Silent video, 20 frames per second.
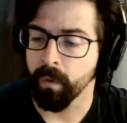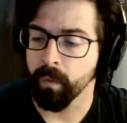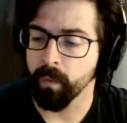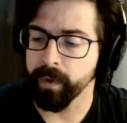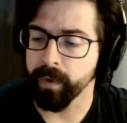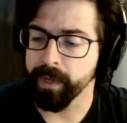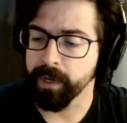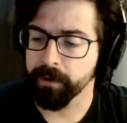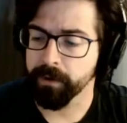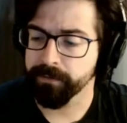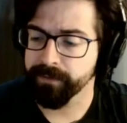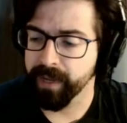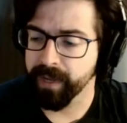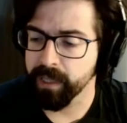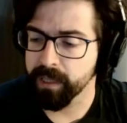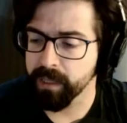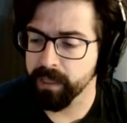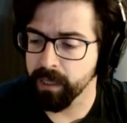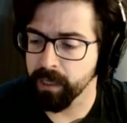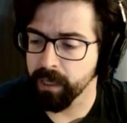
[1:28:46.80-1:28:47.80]
we are
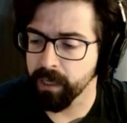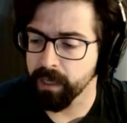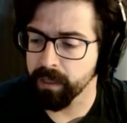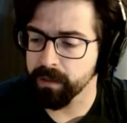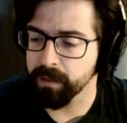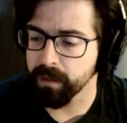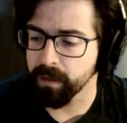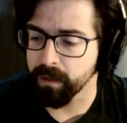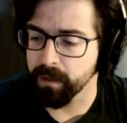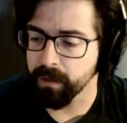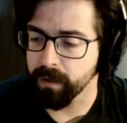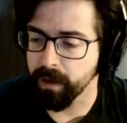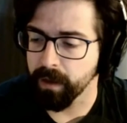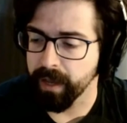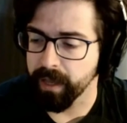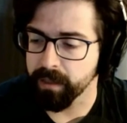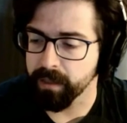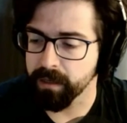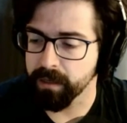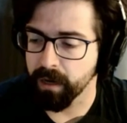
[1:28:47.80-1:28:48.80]
facing as
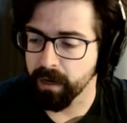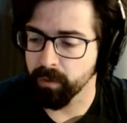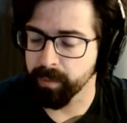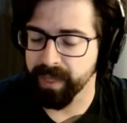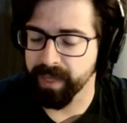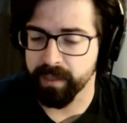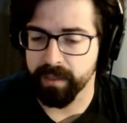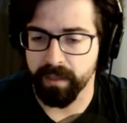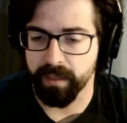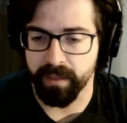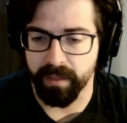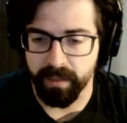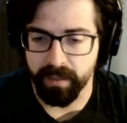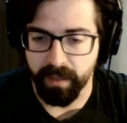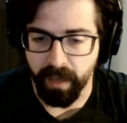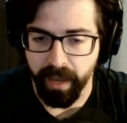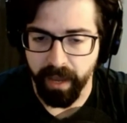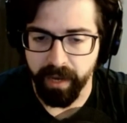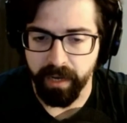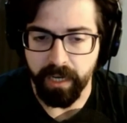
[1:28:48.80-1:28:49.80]
not only as a
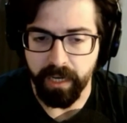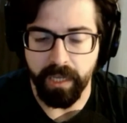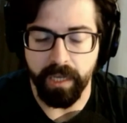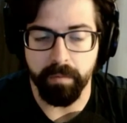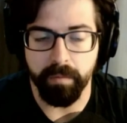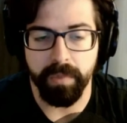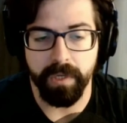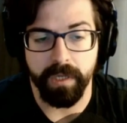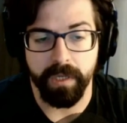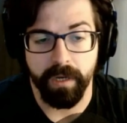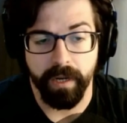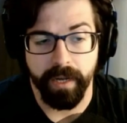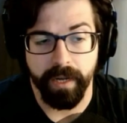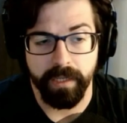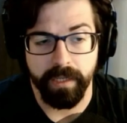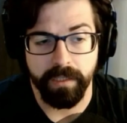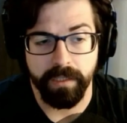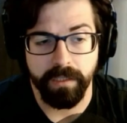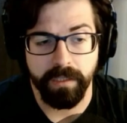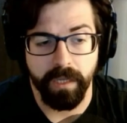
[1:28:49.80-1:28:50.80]
society, but
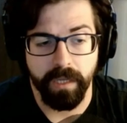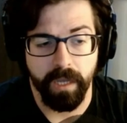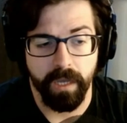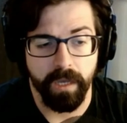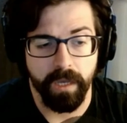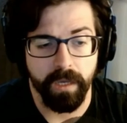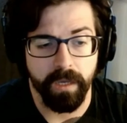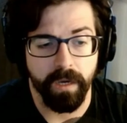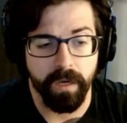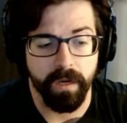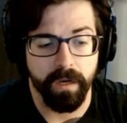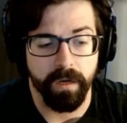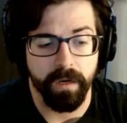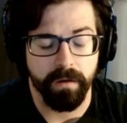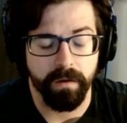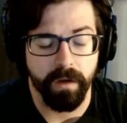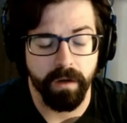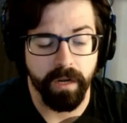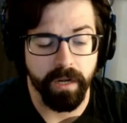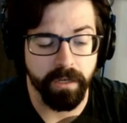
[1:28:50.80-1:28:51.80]
as
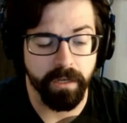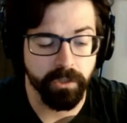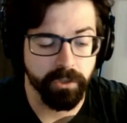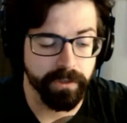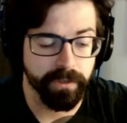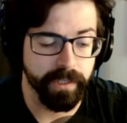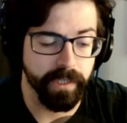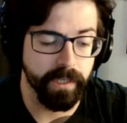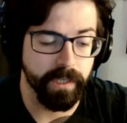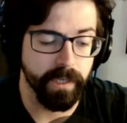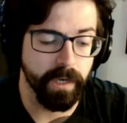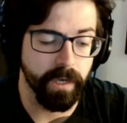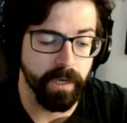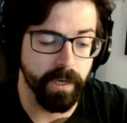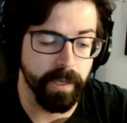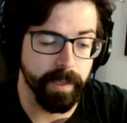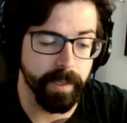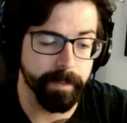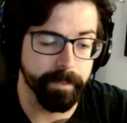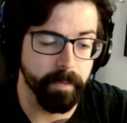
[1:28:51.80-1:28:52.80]
a country,
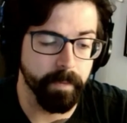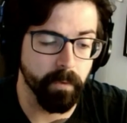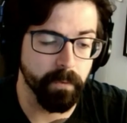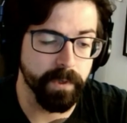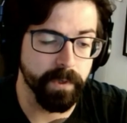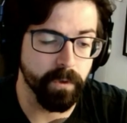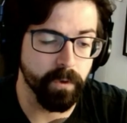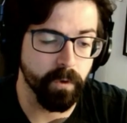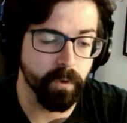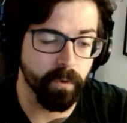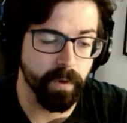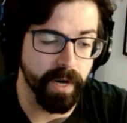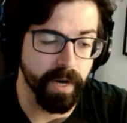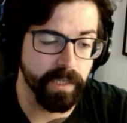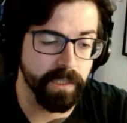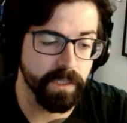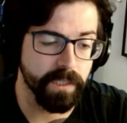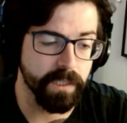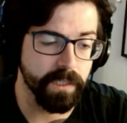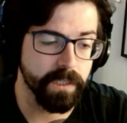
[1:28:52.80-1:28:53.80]
a real
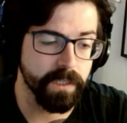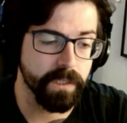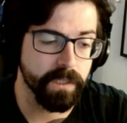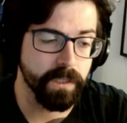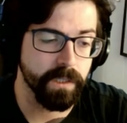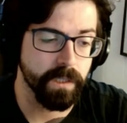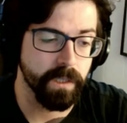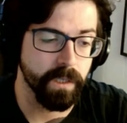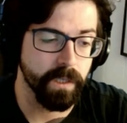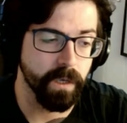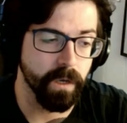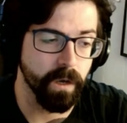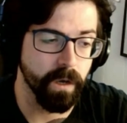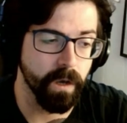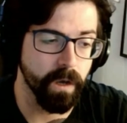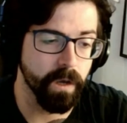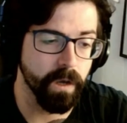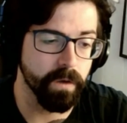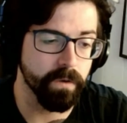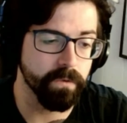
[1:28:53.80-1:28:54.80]
crisis
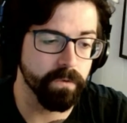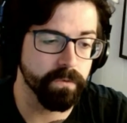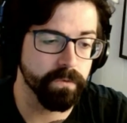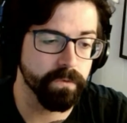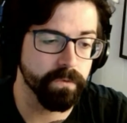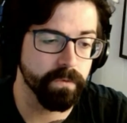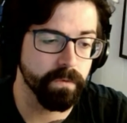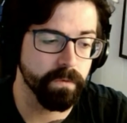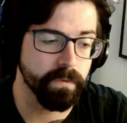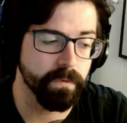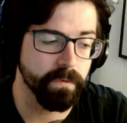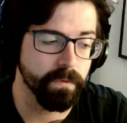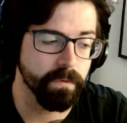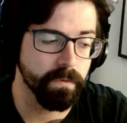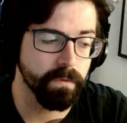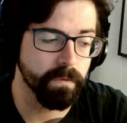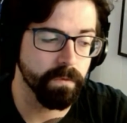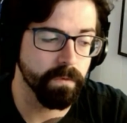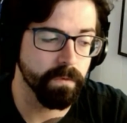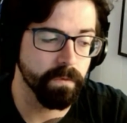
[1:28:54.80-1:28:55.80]
of
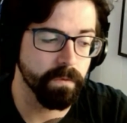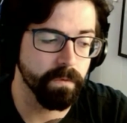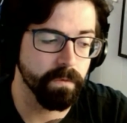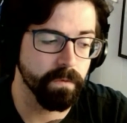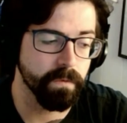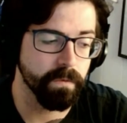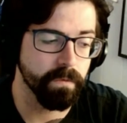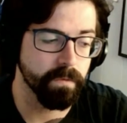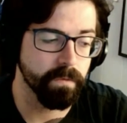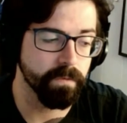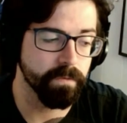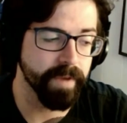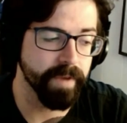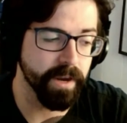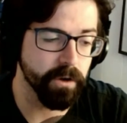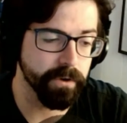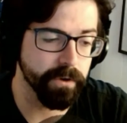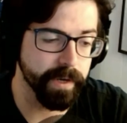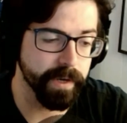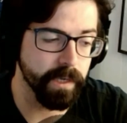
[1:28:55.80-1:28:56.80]

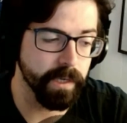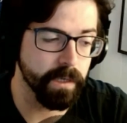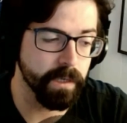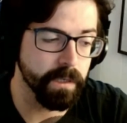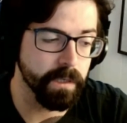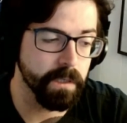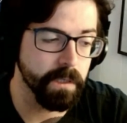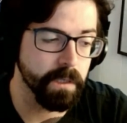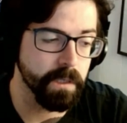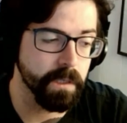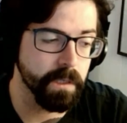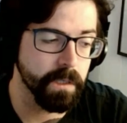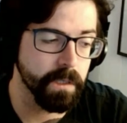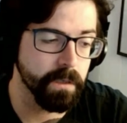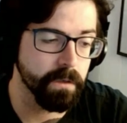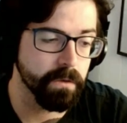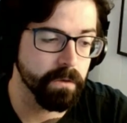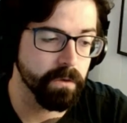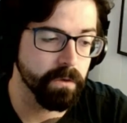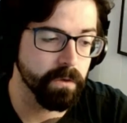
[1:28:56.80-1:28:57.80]
veteran
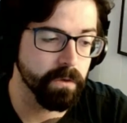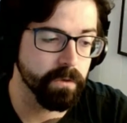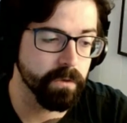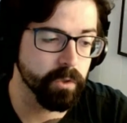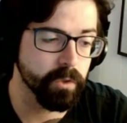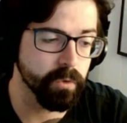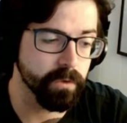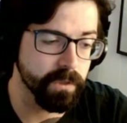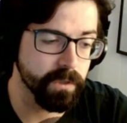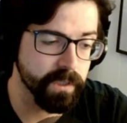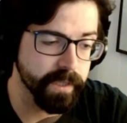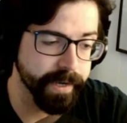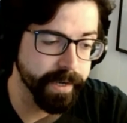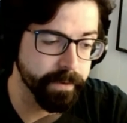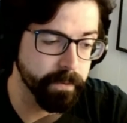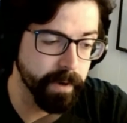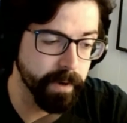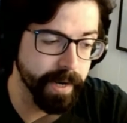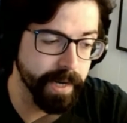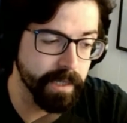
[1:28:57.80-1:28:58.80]

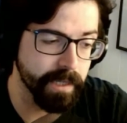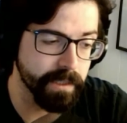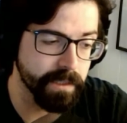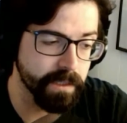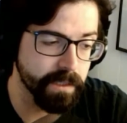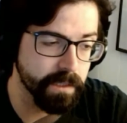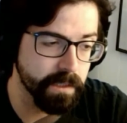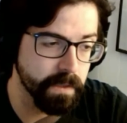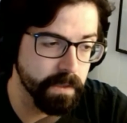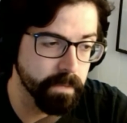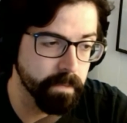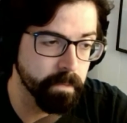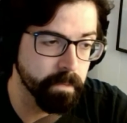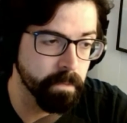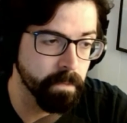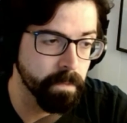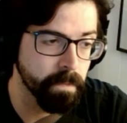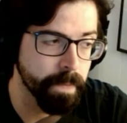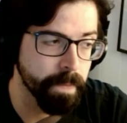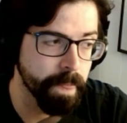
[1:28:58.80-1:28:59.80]
suicide rates,
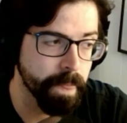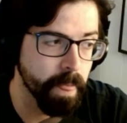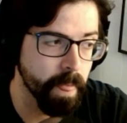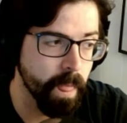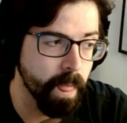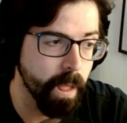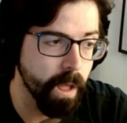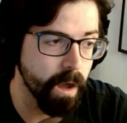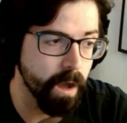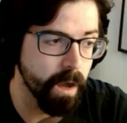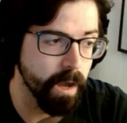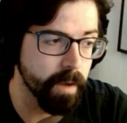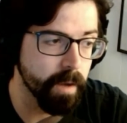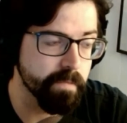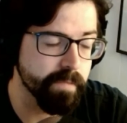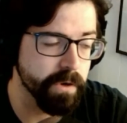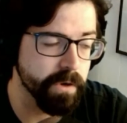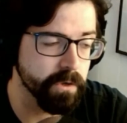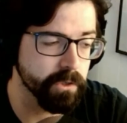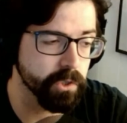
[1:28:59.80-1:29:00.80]

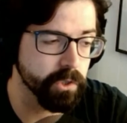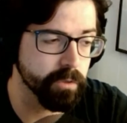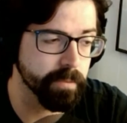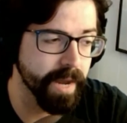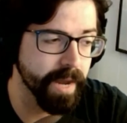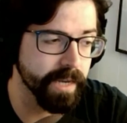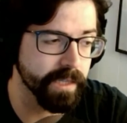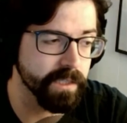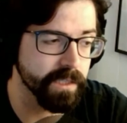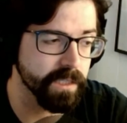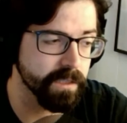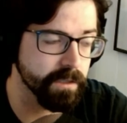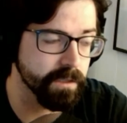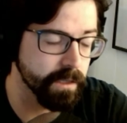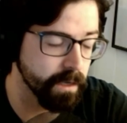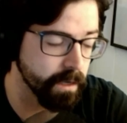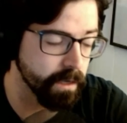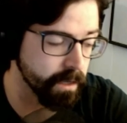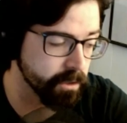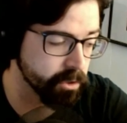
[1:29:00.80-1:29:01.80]
post-traumatic
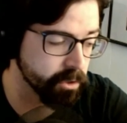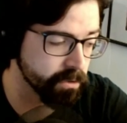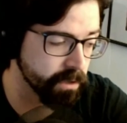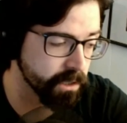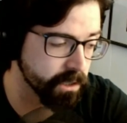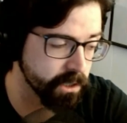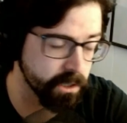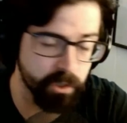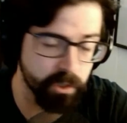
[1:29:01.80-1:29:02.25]
stress